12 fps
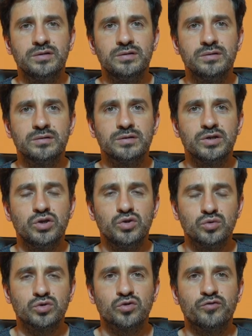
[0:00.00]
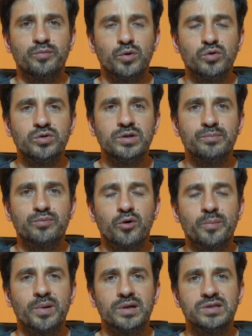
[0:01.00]
the use of polluting
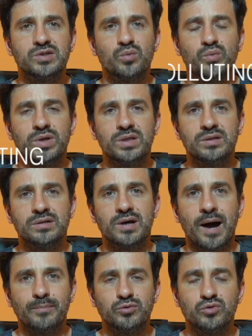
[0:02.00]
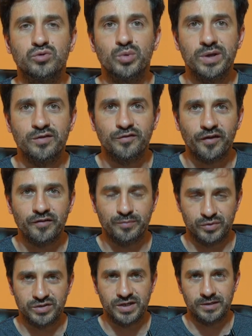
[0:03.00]
propellants with up to
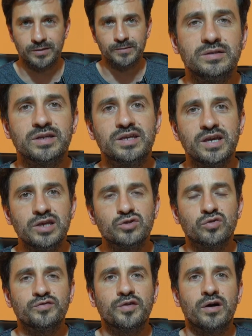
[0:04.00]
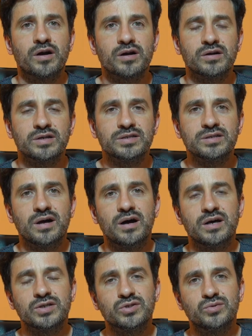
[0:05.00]
25%. In the case of ARCA's
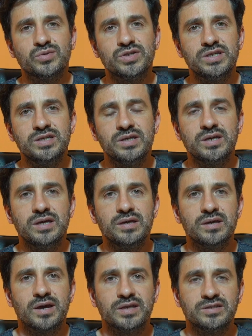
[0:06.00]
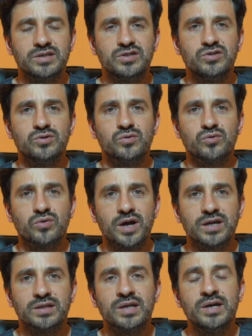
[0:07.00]
HAS2CA SSTO
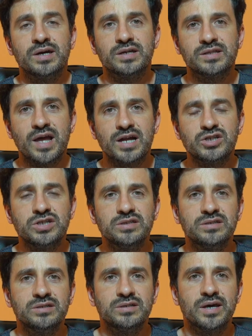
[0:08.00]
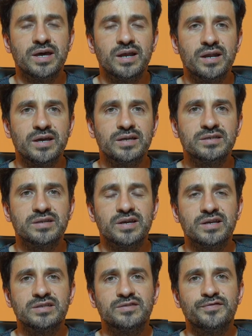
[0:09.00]
rocket, attaching the LAS
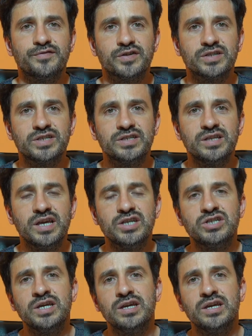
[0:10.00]
as first stage,